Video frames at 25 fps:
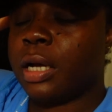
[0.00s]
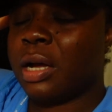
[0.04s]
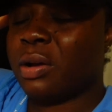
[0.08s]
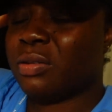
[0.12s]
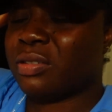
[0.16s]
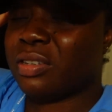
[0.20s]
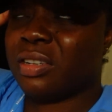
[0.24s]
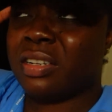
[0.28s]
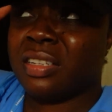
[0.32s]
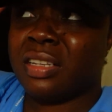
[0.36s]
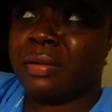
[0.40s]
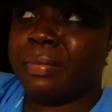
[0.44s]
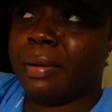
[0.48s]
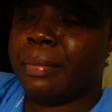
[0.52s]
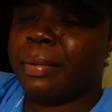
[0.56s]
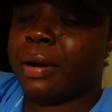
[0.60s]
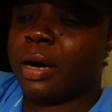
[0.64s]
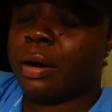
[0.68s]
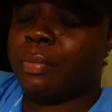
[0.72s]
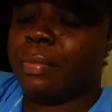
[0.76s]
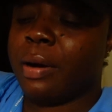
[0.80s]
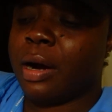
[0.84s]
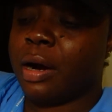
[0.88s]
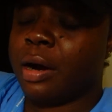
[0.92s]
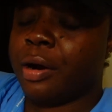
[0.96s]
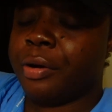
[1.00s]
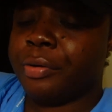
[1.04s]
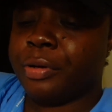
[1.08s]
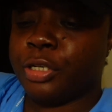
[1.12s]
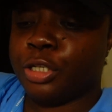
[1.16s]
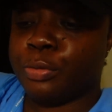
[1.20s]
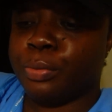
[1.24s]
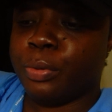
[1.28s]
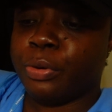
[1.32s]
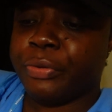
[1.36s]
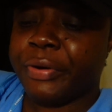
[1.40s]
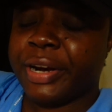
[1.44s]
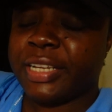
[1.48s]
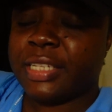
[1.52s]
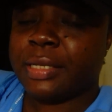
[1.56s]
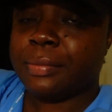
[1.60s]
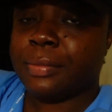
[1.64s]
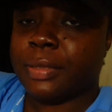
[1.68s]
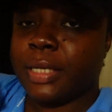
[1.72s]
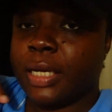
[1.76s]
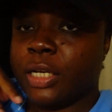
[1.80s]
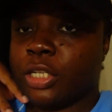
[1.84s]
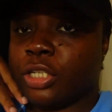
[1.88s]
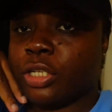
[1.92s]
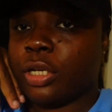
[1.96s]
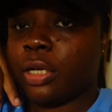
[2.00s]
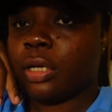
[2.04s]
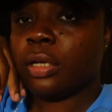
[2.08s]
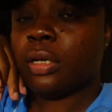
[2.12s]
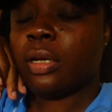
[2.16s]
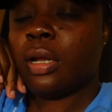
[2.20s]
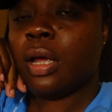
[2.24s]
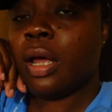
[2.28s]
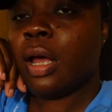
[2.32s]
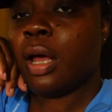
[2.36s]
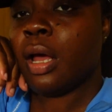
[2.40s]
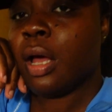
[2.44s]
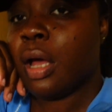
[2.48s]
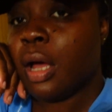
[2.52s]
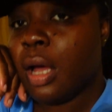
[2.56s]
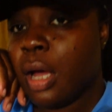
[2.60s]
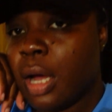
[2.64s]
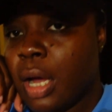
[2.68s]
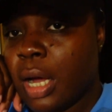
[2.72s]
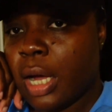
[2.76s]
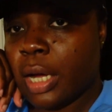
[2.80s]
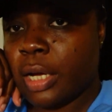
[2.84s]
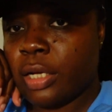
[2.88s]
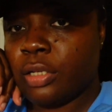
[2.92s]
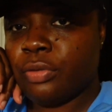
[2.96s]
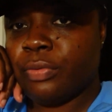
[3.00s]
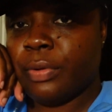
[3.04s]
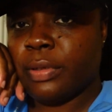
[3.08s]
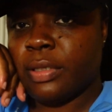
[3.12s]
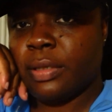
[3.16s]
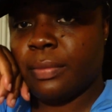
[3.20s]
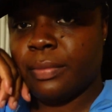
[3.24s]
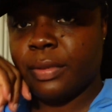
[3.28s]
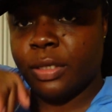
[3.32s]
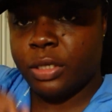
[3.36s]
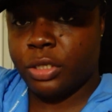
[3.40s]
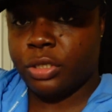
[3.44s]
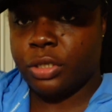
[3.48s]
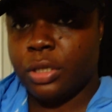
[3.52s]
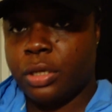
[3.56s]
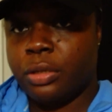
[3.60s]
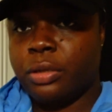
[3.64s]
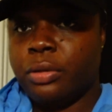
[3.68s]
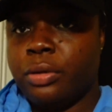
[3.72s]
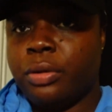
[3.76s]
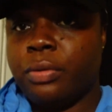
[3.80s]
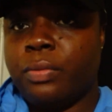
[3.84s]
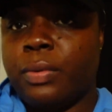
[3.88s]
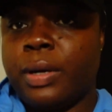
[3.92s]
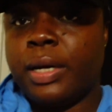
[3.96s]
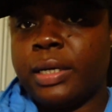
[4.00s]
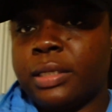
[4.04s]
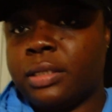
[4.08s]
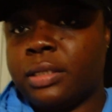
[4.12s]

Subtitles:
was gonna say Baccarat Rouge, but Red Temptation. I use Red Temptation. I don't know why